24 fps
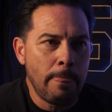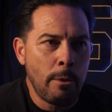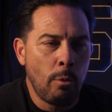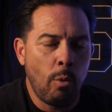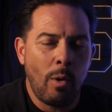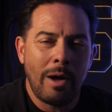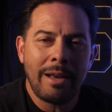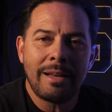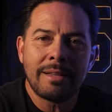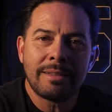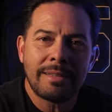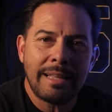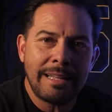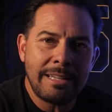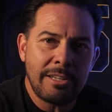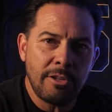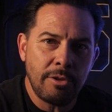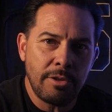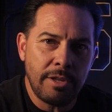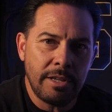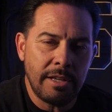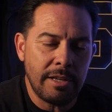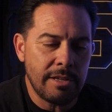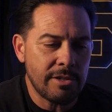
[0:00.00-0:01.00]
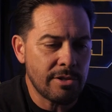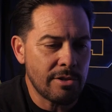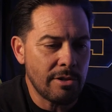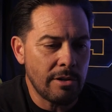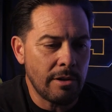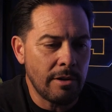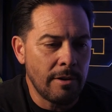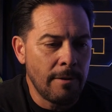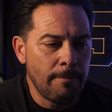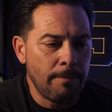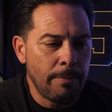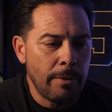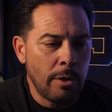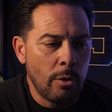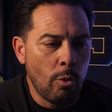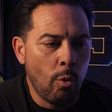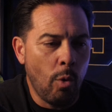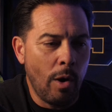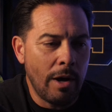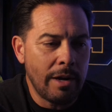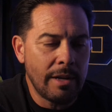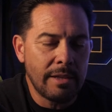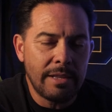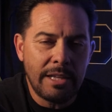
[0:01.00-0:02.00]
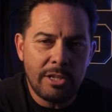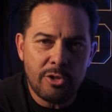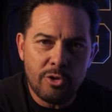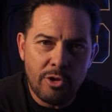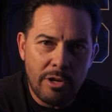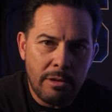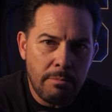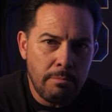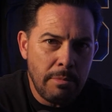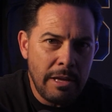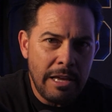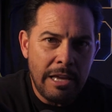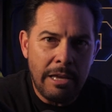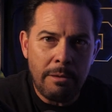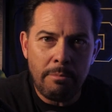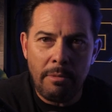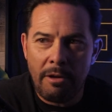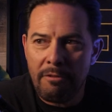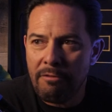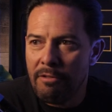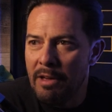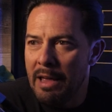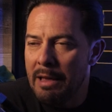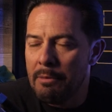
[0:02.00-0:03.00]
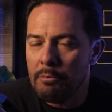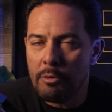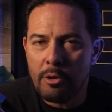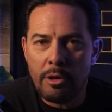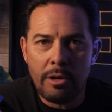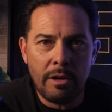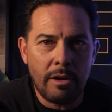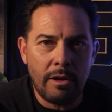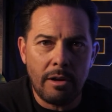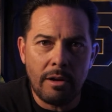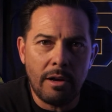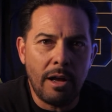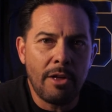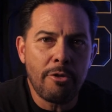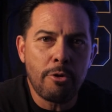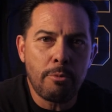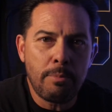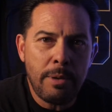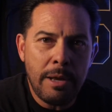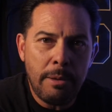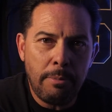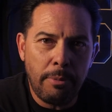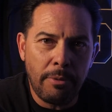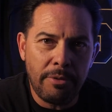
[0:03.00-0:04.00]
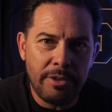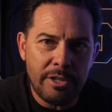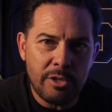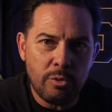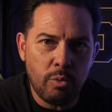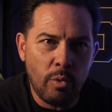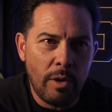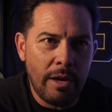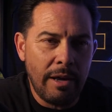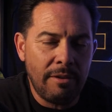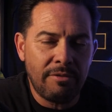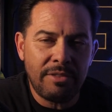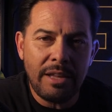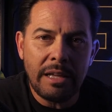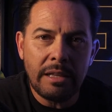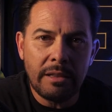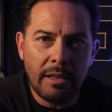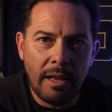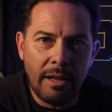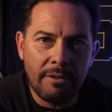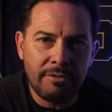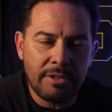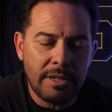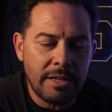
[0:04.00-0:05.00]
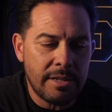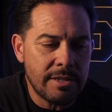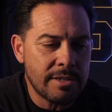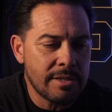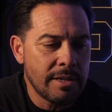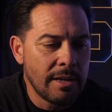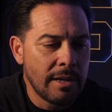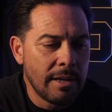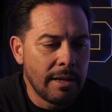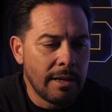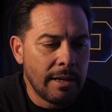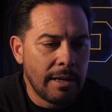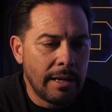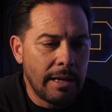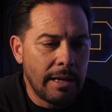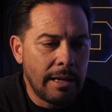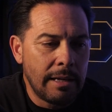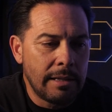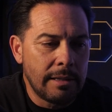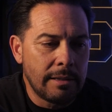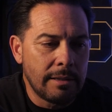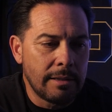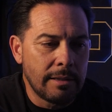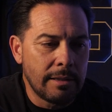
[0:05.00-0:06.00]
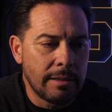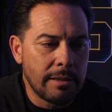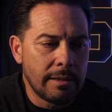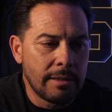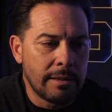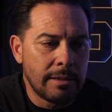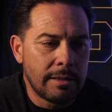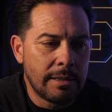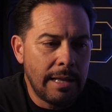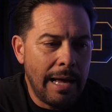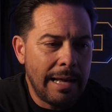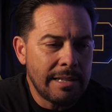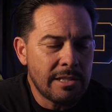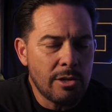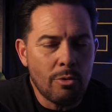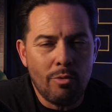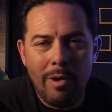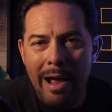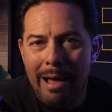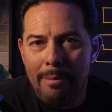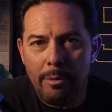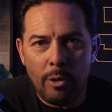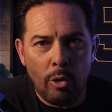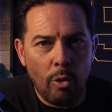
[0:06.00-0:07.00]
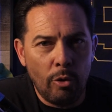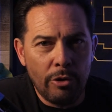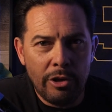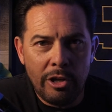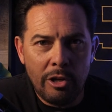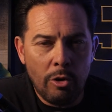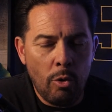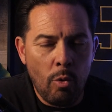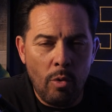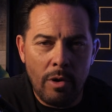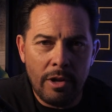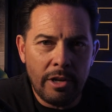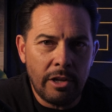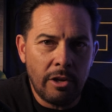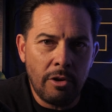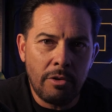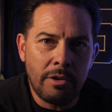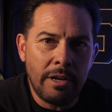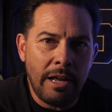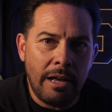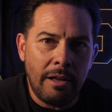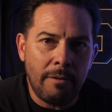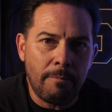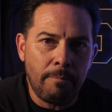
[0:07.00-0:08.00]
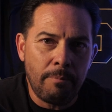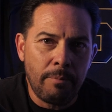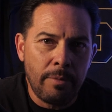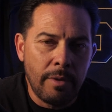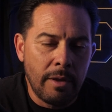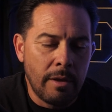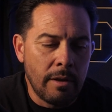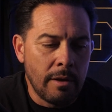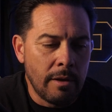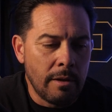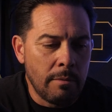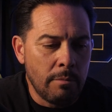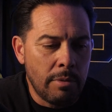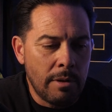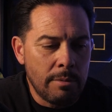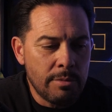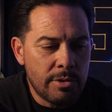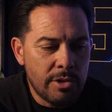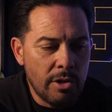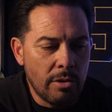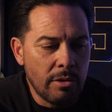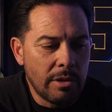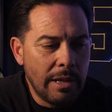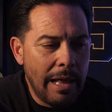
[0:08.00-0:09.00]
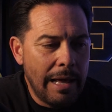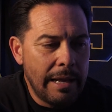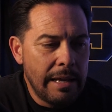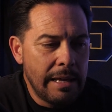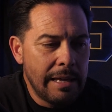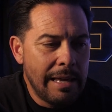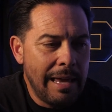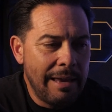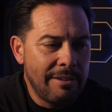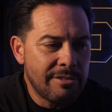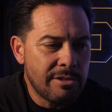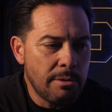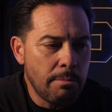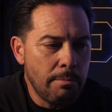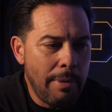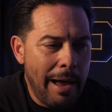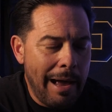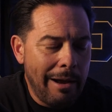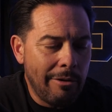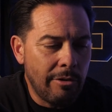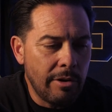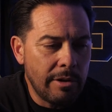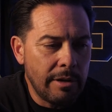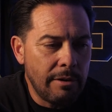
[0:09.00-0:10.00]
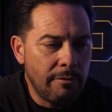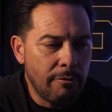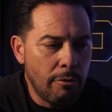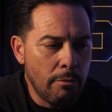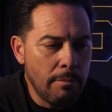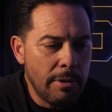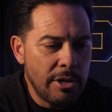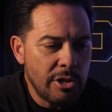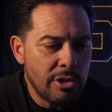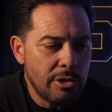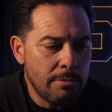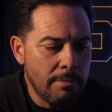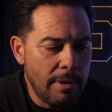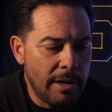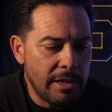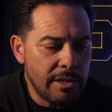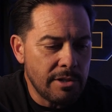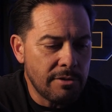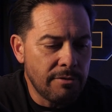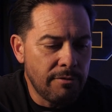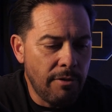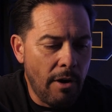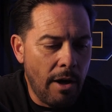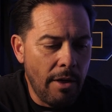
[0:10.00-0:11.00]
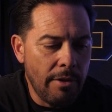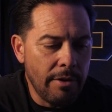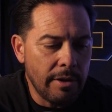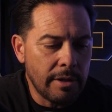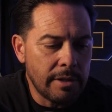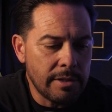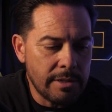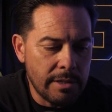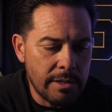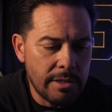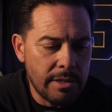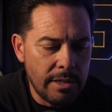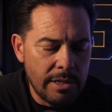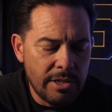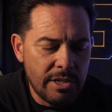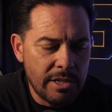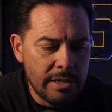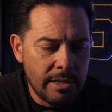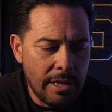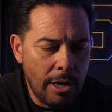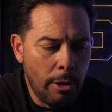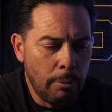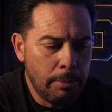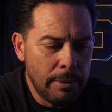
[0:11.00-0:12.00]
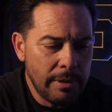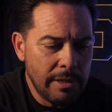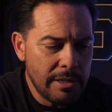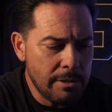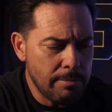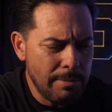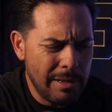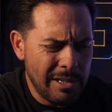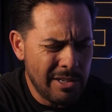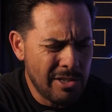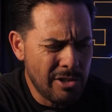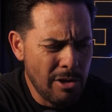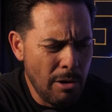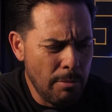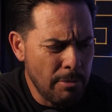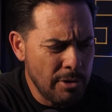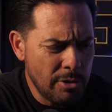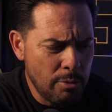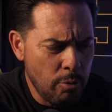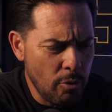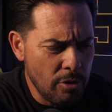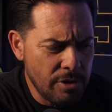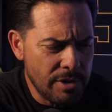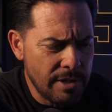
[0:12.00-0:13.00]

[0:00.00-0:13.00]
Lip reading: why didn't they do this? Or why did they treat me, my family, or other people this way if they loved us? And that's a rabbit hole you don't want to go down. But I'm so glad he gave some background information about his father, because it's just helping this make so much more